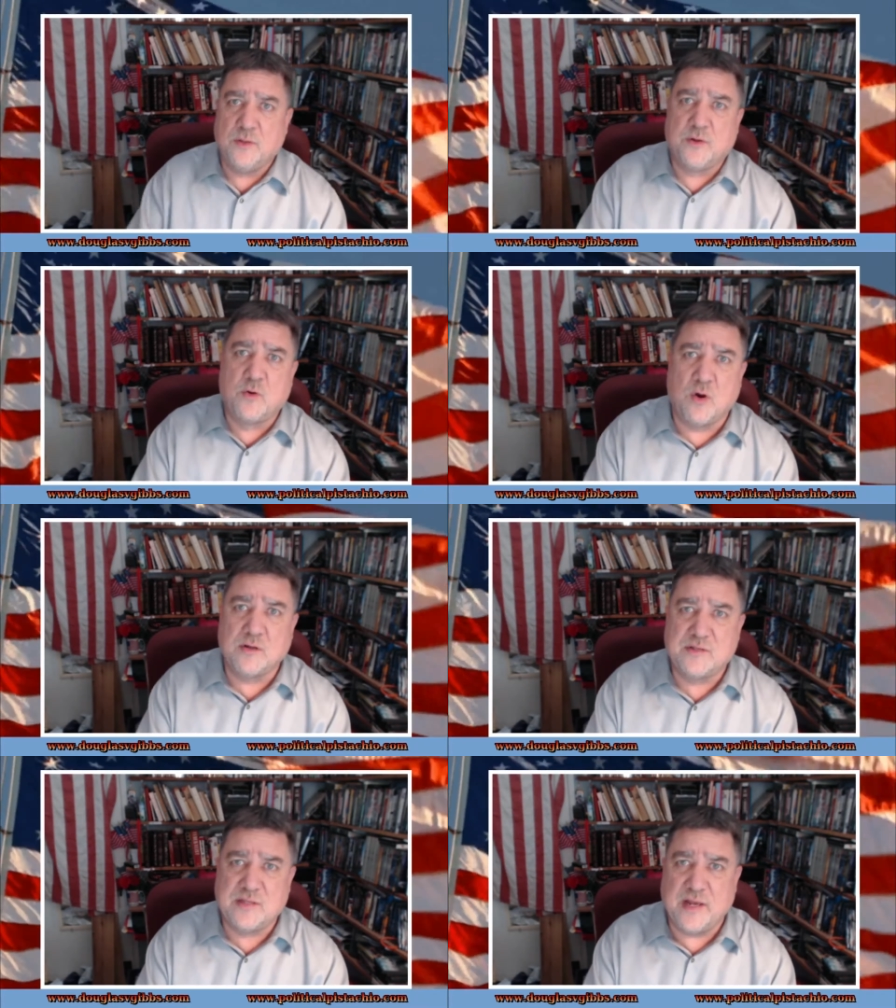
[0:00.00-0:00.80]
The
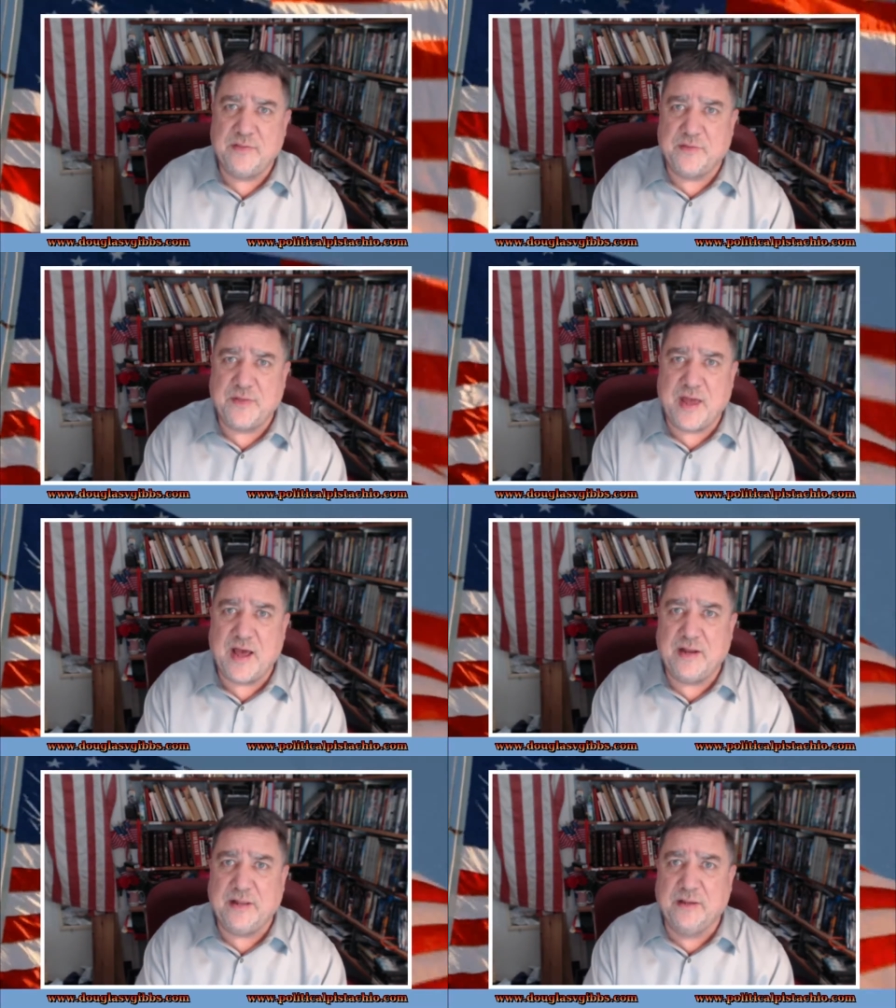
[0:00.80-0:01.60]
courts say that
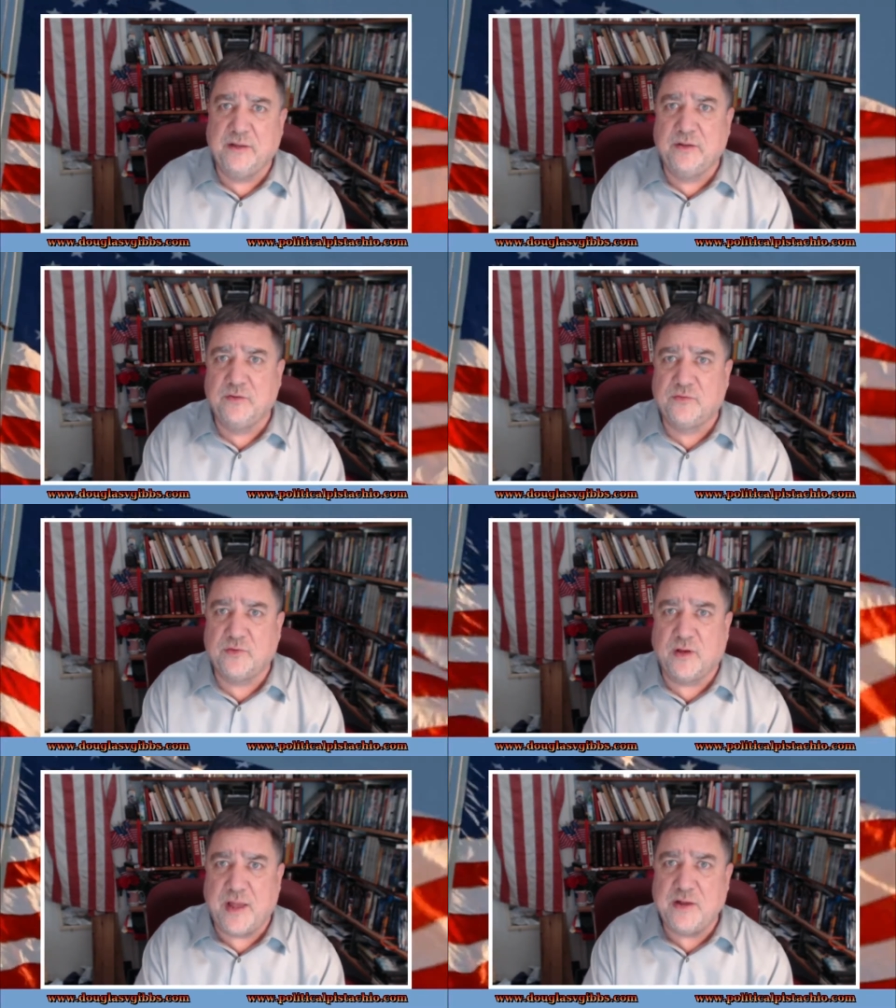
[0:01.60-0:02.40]
that
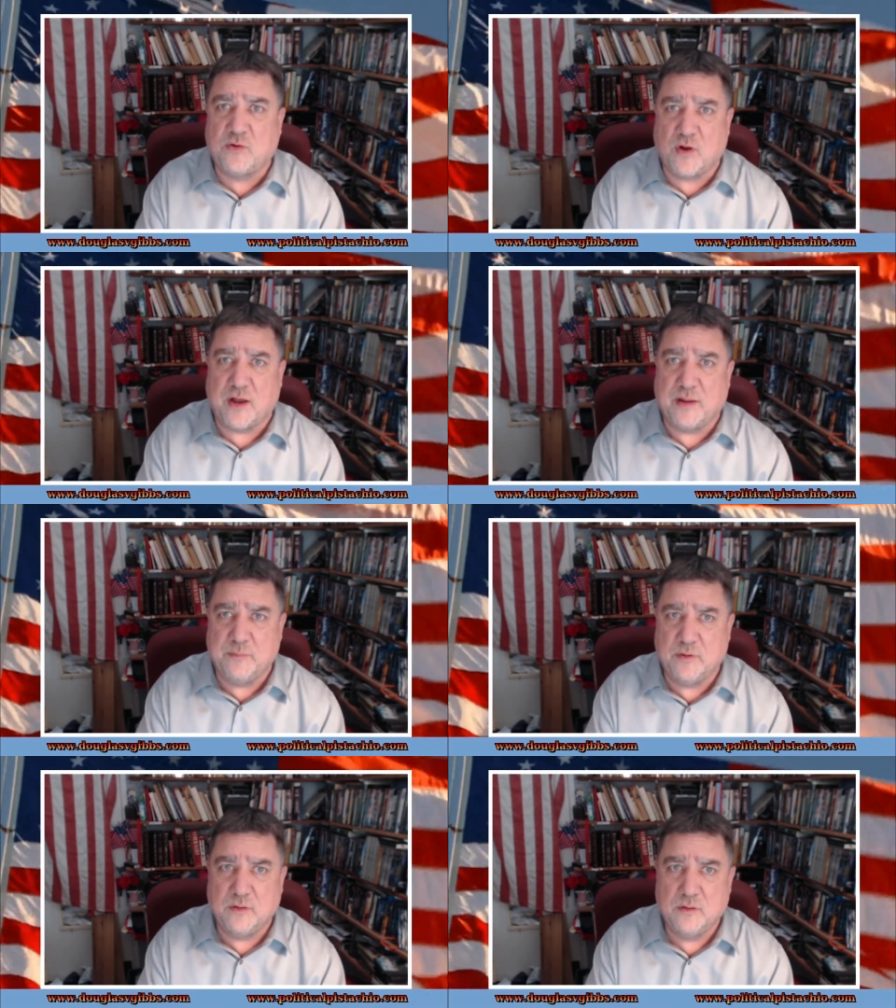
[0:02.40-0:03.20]
is a hate
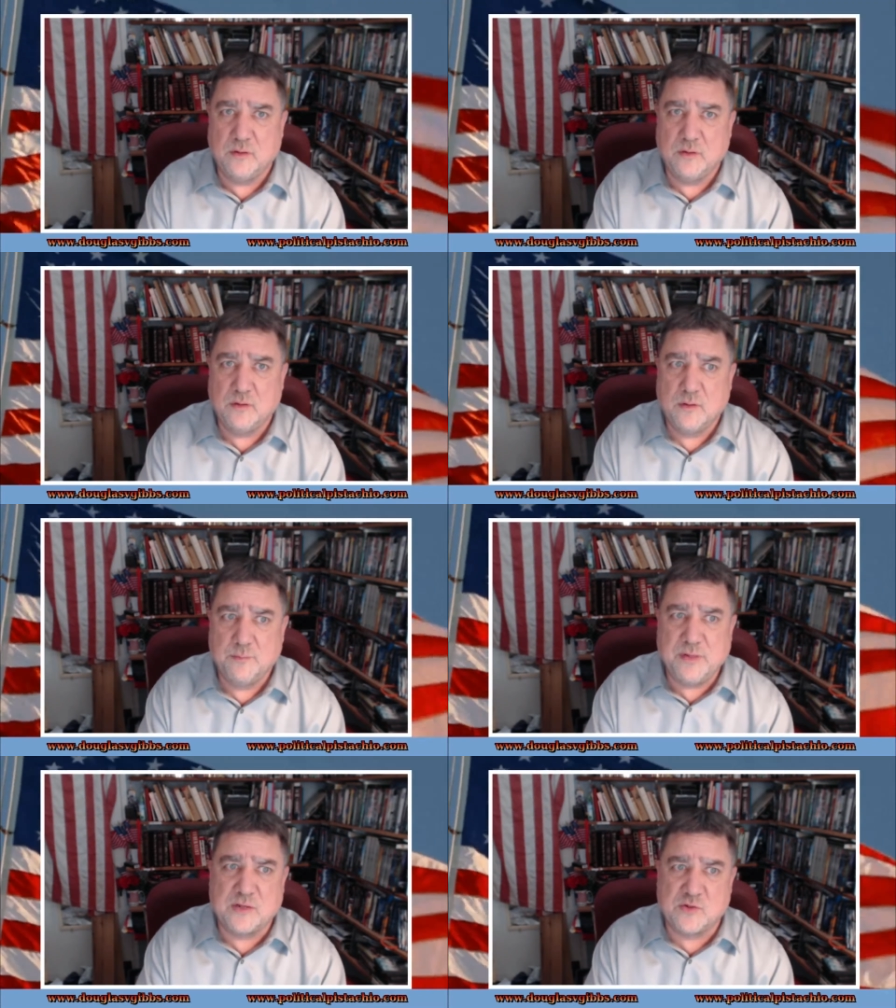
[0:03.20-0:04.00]
crime
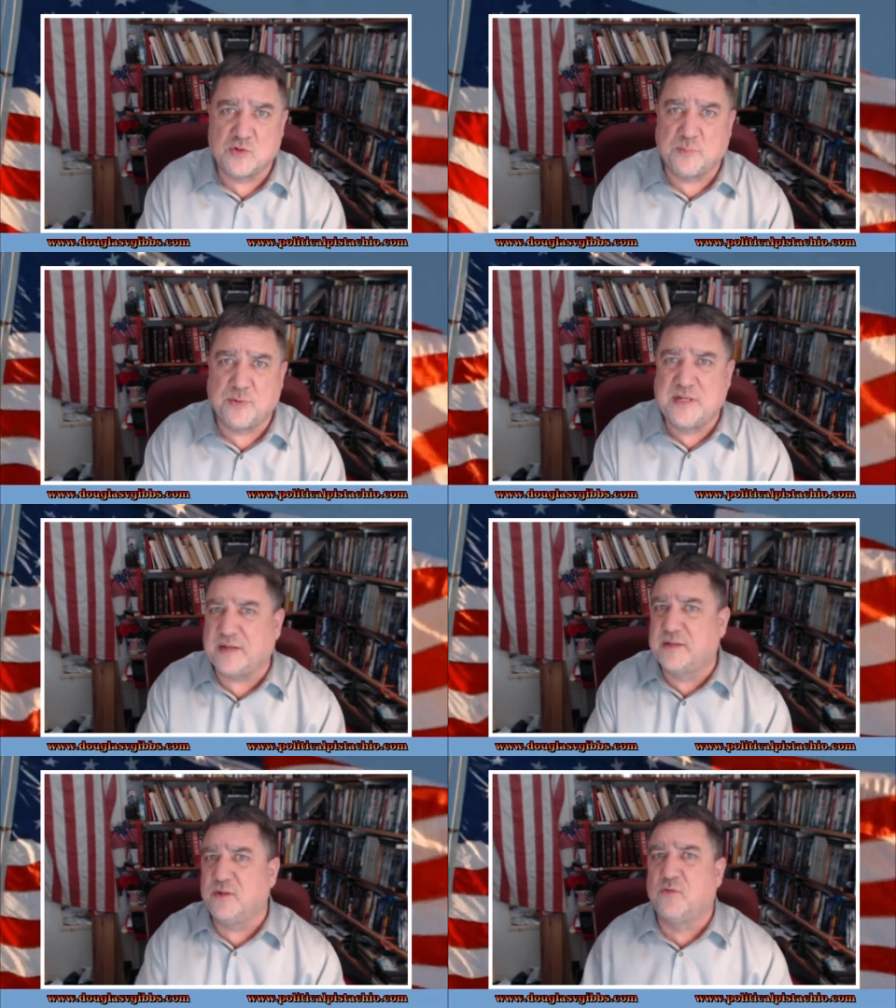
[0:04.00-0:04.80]
because those are
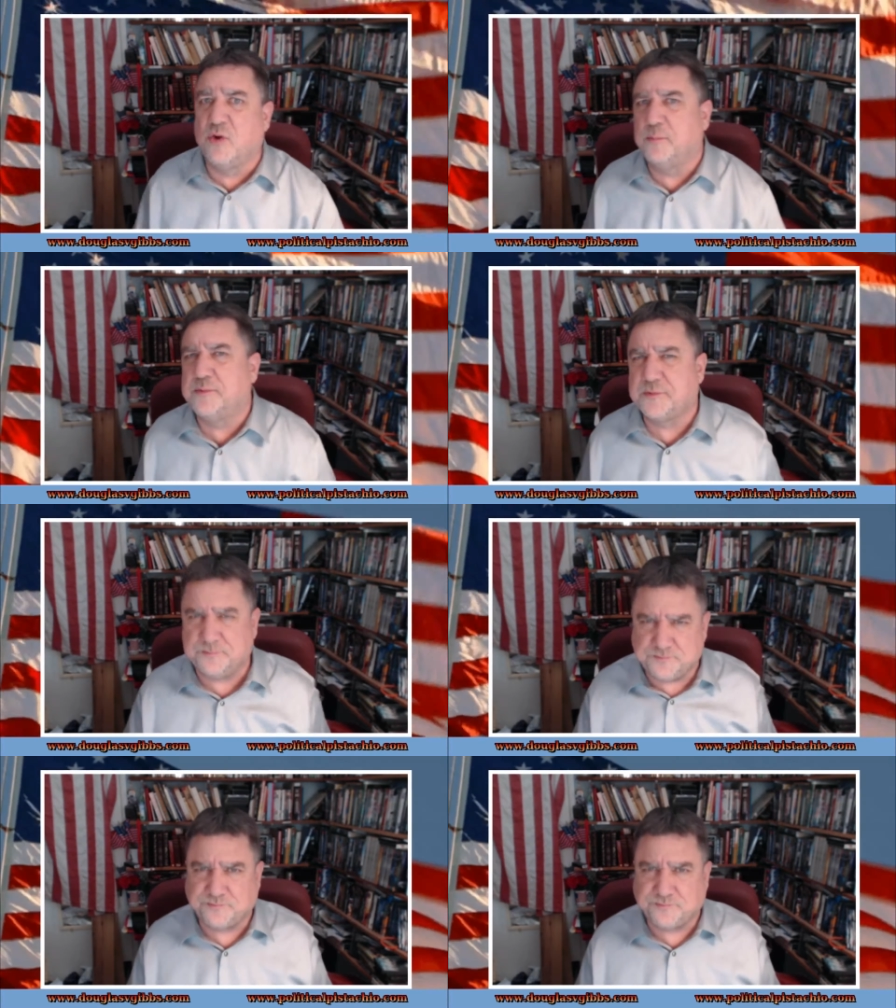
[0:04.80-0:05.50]
protected groups.